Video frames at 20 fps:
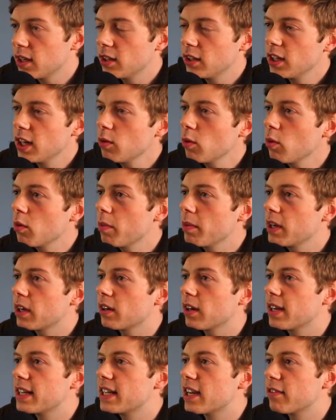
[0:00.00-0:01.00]
know what would be a
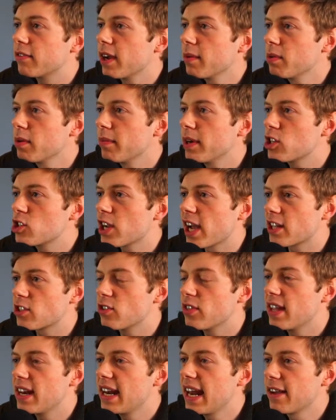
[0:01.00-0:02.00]
good idea? If I put my chat
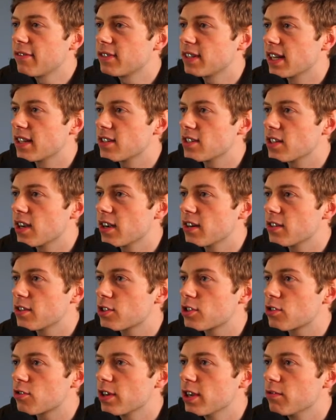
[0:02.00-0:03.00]
on the left-hand side of the
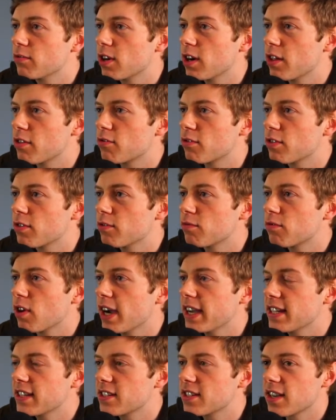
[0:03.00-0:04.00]
screen rather than the
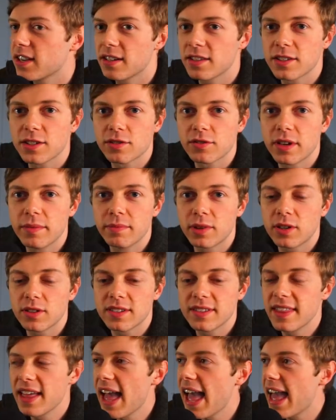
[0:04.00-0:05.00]
right-hand side of the screen,
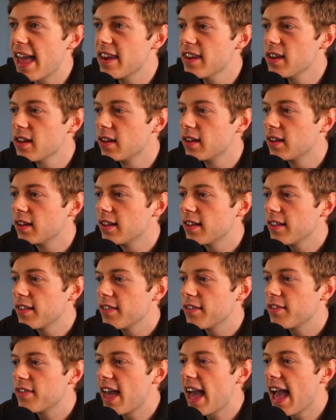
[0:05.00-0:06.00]
because then
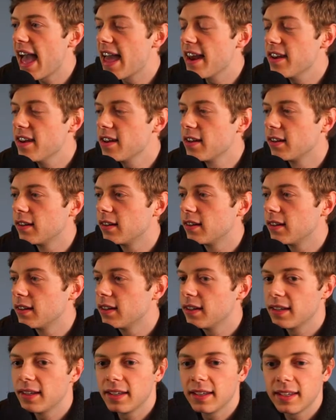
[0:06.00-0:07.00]

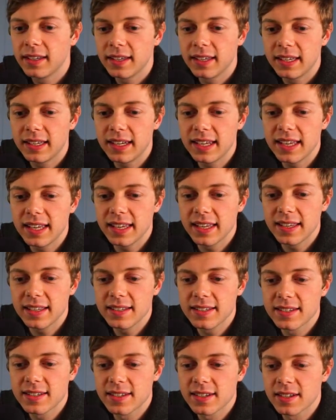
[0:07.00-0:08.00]
it
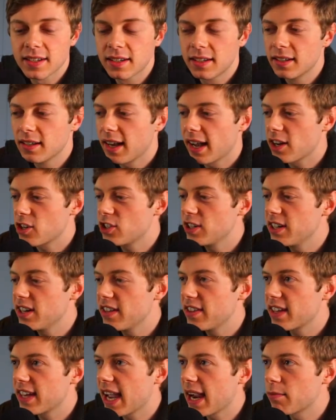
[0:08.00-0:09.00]
is actually
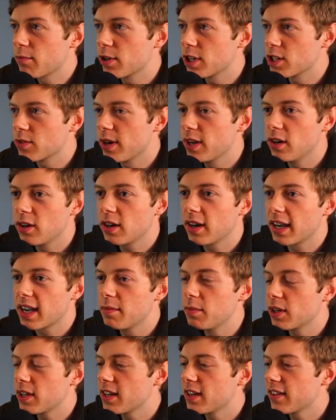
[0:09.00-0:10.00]
near the camera, so I look like
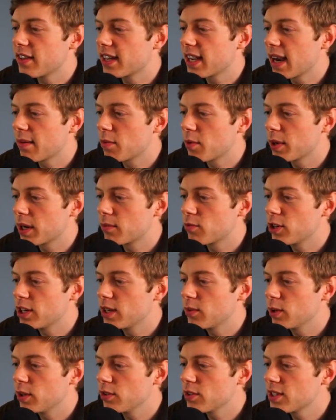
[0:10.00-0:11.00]
I'm looking at the camera when I'm
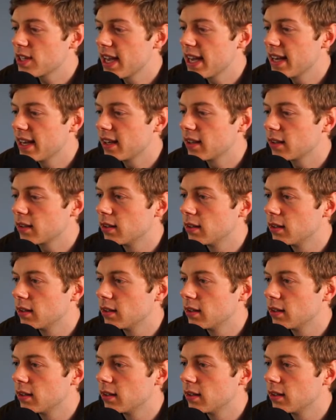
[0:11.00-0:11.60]
reading what you're saying.